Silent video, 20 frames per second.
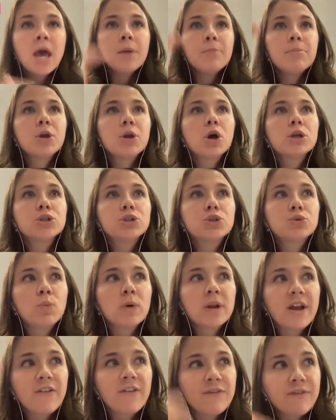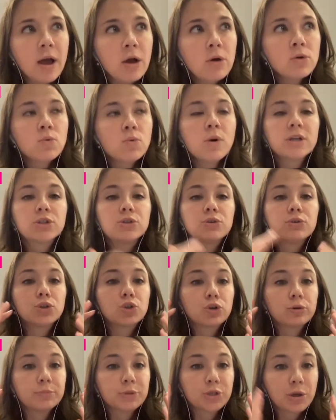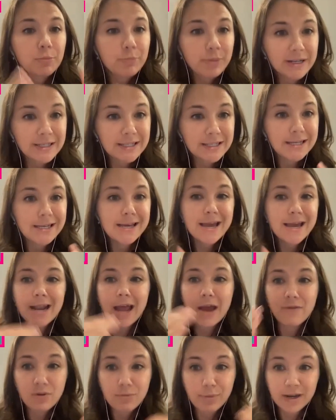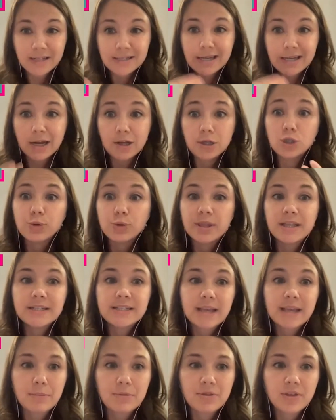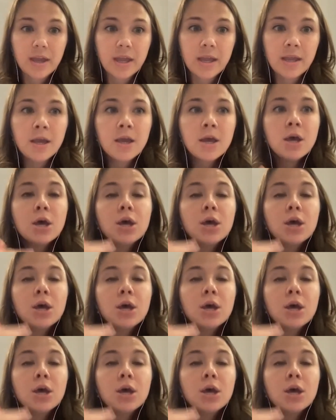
Because what I found was those groups are busy and everybody's kind of doing the same thing.